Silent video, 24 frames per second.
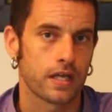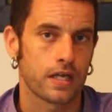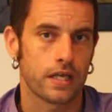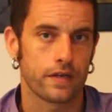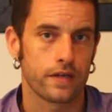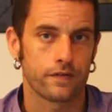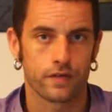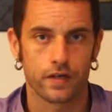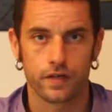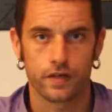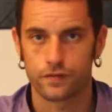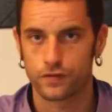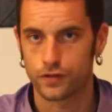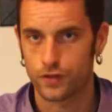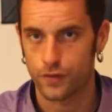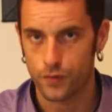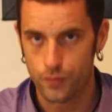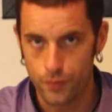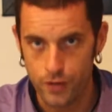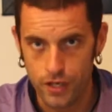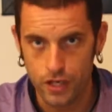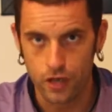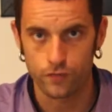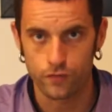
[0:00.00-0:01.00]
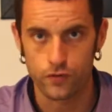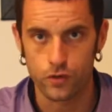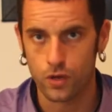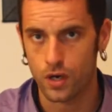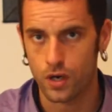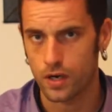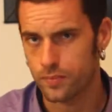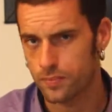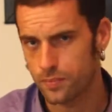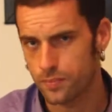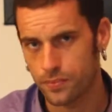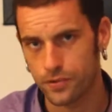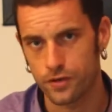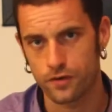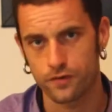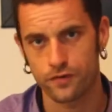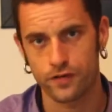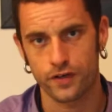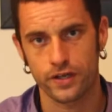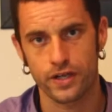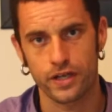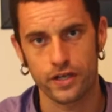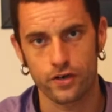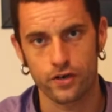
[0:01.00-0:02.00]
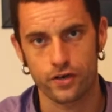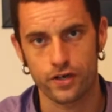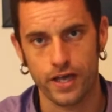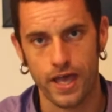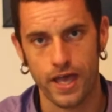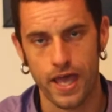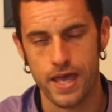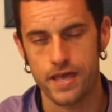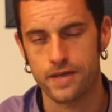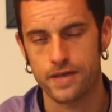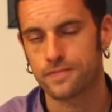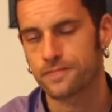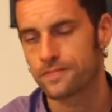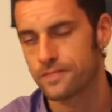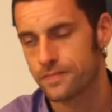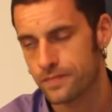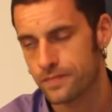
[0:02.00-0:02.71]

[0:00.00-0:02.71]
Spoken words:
Even if the 3 of you are perfectly okay,